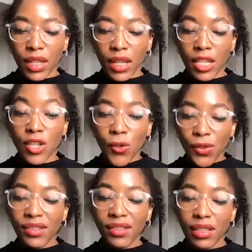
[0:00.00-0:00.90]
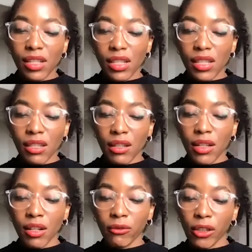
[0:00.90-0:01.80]
use
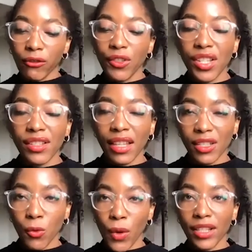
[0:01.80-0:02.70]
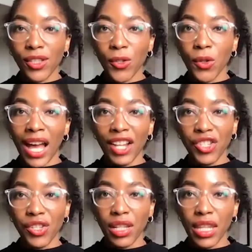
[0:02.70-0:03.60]
the refugees as a way to
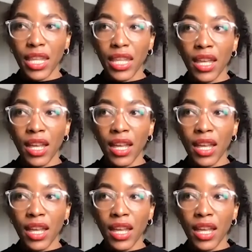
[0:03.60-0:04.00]
actually